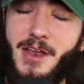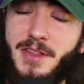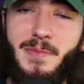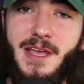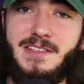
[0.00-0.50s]

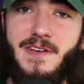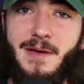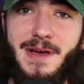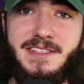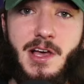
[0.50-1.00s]
Not the biggest
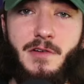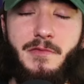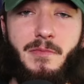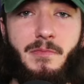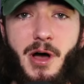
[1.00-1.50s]
fan
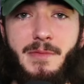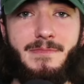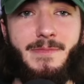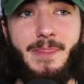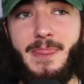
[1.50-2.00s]
myself,
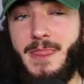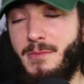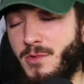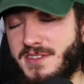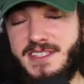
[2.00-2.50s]
but
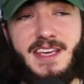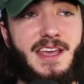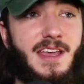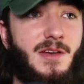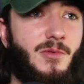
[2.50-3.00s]
we'll
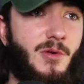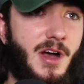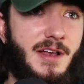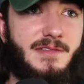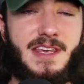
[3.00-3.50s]
see
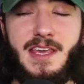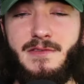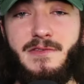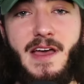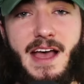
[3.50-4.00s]
what
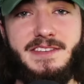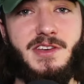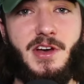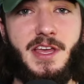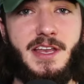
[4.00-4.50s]
Keefe
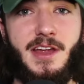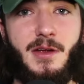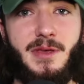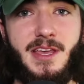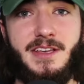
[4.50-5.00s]
has cooking
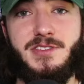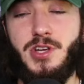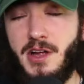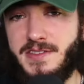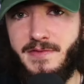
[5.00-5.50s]
here because
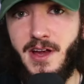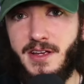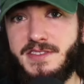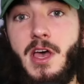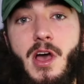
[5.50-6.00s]
John
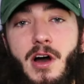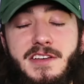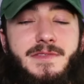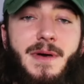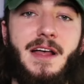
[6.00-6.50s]
Tavares,
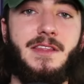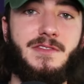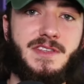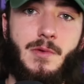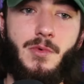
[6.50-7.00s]
Auston
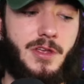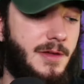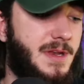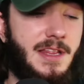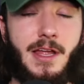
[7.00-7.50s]
Matthews, and
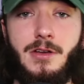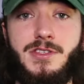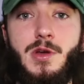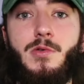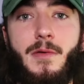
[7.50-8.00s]
William
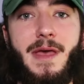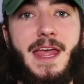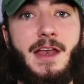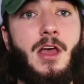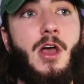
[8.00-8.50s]
Nylander do
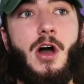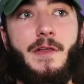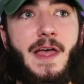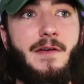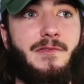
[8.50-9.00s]
remain
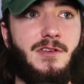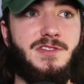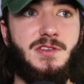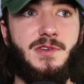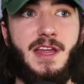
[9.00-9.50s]
on that
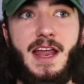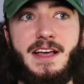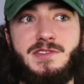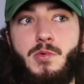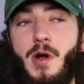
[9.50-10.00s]
first unit
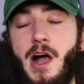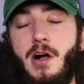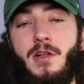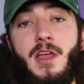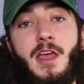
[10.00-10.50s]
as
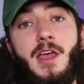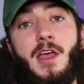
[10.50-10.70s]
well,